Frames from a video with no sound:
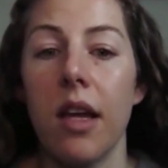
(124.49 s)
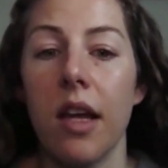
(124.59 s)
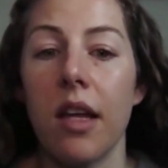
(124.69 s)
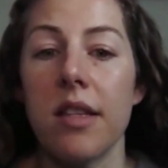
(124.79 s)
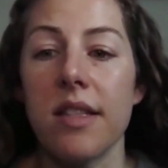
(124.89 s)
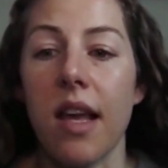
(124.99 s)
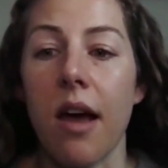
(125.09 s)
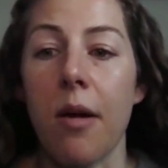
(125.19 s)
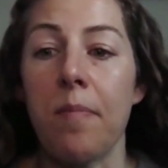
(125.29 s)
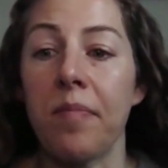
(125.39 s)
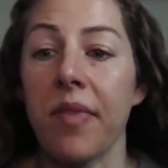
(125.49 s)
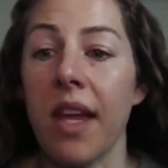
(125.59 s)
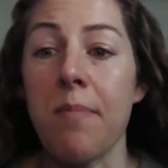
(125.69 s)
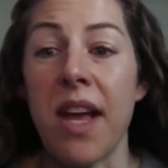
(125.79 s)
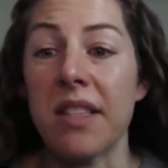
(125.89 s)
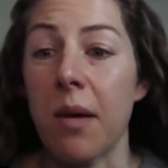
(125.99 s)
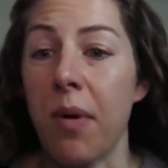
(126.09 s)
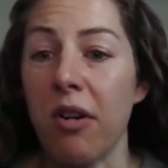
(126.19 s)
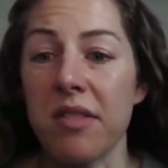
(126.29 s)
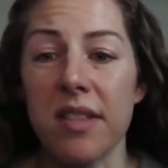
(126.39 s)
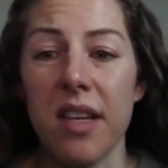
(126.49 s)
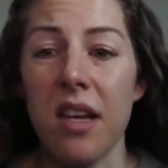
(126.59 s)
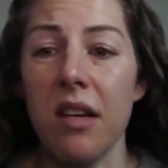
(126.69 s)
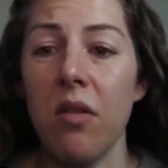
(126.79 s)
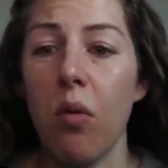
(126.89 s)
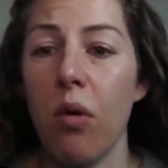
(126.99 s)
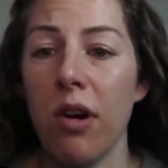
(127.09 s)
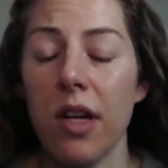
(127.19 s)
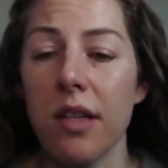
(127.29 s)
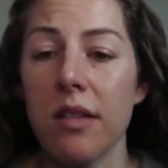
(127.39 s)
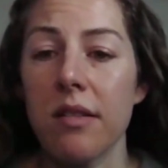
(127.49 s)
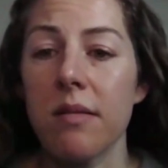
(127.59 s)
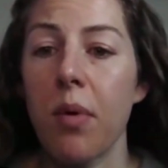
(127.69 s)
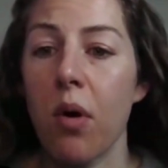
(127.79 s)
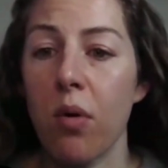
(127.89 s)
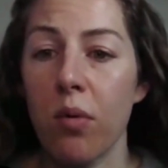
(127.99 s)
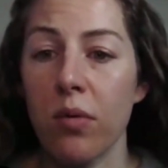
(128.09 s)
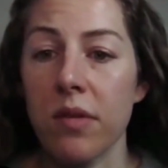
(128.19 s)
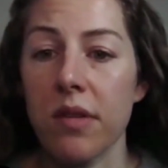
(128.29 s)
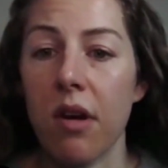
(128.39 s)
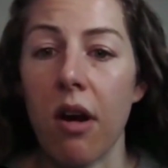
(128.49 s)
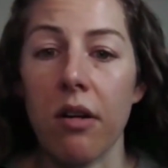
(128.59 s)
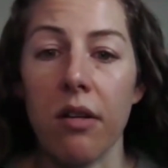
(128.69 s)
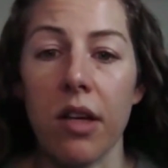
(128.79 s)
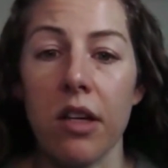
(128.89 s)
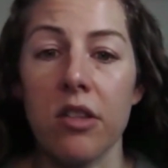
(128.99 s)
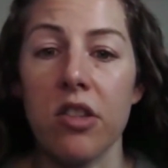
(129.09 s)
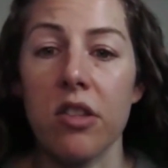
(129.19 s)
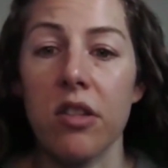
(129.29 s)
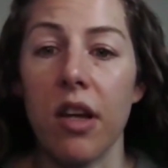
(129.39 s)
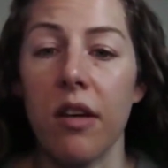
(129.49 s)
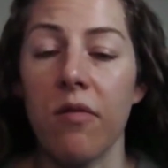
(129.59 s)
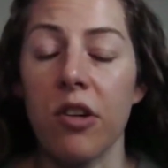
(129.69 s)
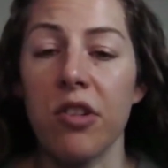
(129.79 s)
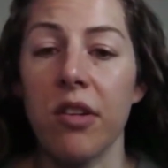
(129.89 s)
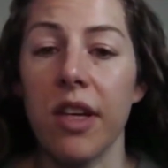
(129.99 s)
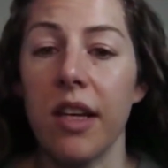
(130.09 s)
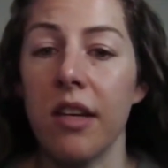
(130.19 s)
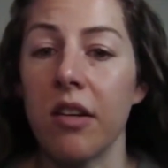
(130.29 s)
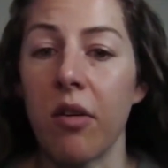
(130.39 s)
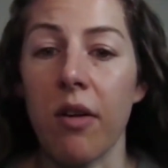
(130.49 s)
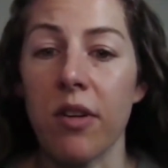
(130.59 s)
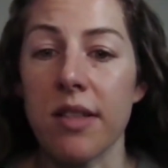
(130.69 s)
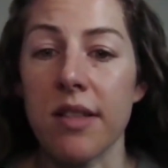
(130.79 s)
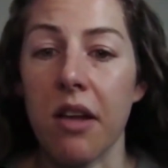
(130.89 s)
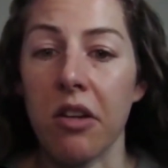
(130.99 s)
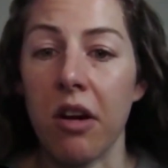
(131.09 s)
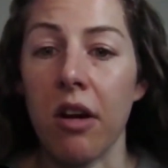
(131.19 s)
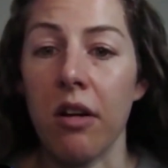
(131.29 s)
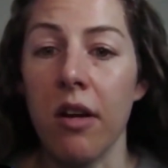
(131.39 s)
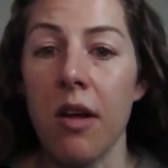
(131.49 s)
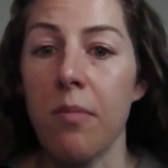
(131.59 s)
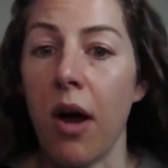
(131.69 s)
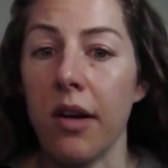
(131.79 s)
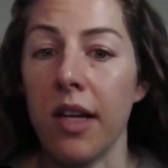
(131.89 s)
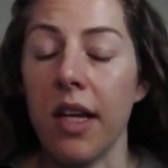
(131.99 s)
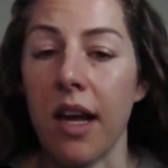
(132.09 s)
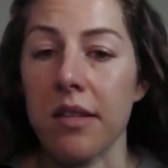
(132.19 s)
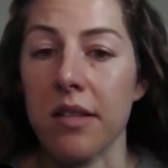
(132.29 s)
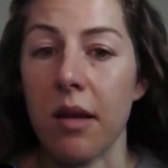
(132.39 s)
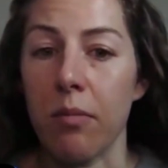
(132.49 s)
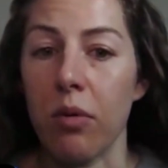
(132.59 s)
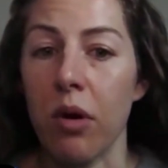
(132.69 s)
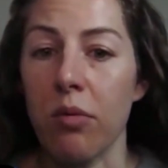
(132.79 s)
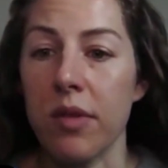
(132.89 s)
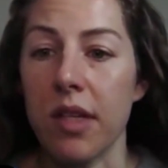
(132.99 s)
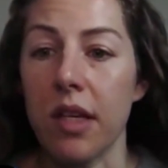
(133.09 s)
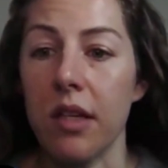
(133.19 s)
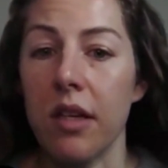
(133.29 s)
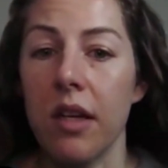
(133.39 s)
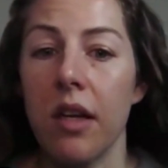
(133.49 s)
It makes up our skin, organs, bones, cartilage, and virtually, every cell in our body has some protein.